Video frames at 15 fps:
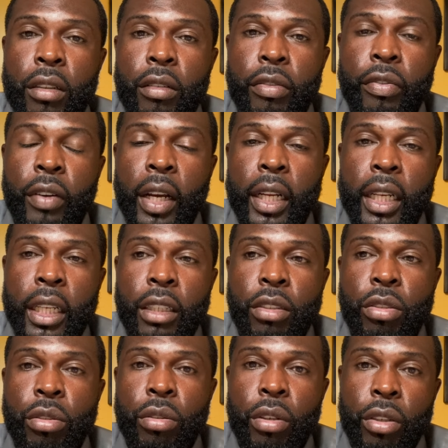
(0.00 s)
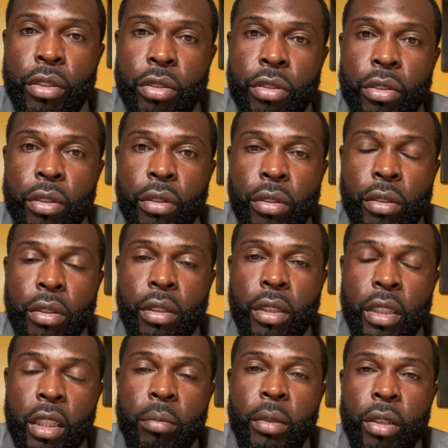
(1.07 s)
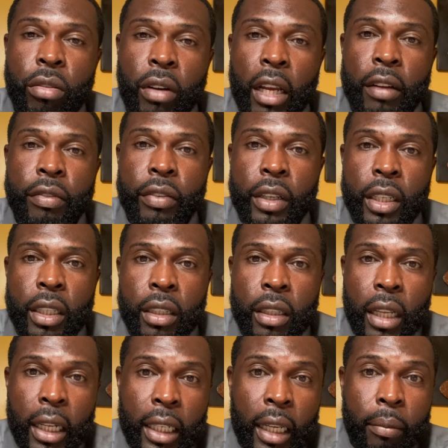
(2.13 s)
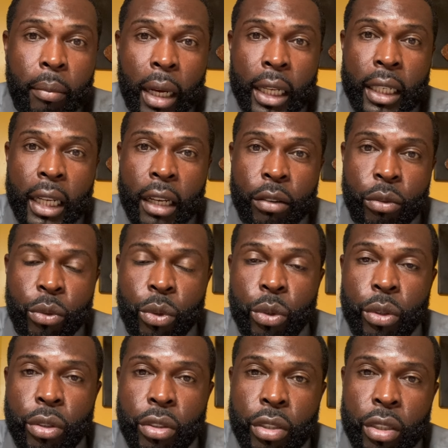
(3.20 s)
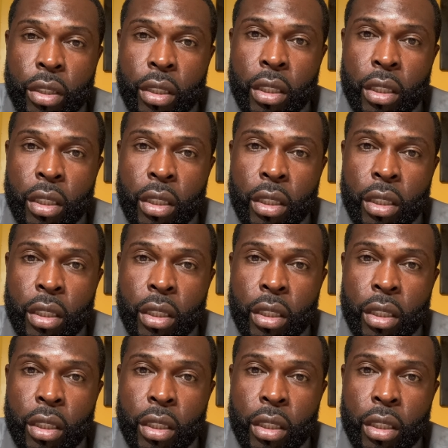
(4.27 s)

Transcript: financial or a certain demographic that they might not want